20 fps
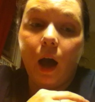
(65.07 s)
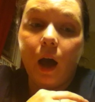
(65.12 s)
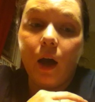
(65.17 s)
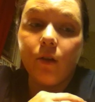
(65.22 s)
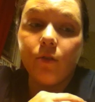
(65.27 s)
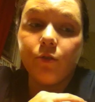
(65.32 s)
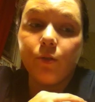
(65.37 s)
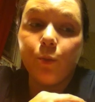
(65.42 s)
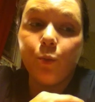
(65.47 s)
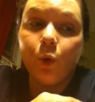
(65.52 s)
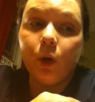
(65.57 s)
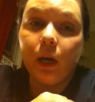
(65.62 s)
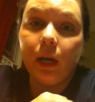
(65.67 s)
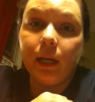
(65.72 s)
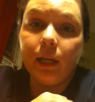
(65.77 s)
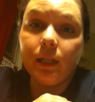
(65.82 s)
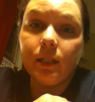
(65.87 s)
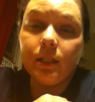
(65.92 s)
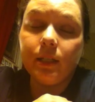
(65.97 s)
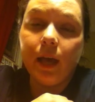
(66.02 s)
From what I
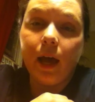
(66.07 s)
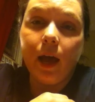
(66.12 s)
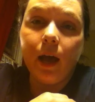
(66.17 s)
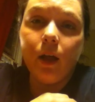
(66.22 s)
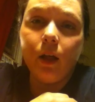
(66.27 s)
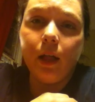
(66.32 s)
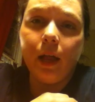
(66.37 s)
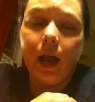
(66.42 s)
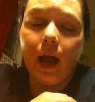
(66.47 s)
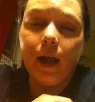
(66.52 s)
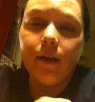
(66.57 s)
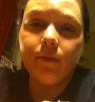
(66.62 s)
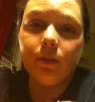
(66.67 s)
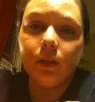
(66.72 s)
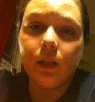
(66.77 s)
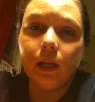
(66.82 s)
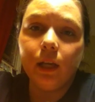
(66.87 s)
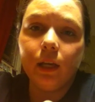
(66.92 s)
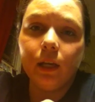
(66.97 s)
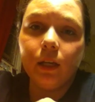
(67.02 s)
can tell, I
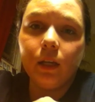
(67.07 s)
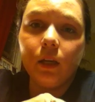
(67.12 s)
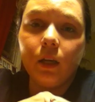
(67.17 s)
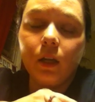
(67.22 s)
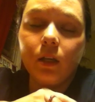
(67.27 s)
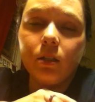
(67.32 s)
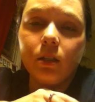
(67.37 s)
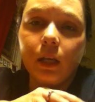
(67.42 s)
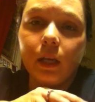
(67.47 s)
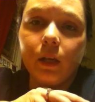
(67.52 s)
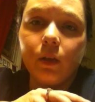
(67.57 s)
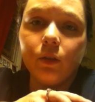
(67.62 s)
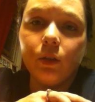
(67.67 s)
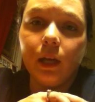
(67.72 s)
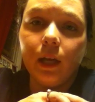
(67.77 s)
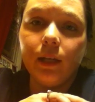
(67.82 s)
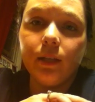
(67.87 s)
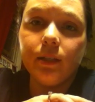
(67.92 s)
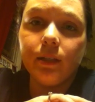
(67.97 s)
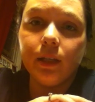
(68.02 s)
ovulated cycle
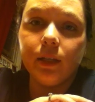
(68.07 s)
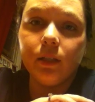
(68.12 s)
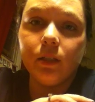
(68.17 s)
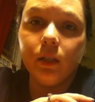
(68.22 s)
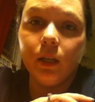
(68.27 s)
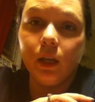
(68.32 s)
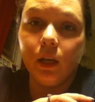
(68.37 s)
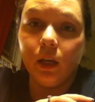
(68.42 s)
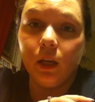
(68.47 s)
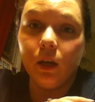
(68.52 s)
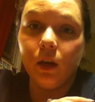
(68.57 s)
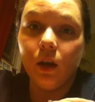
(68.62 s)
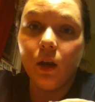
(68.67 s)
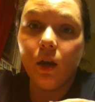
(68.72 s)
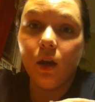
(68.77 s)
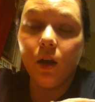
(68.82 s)
day 16.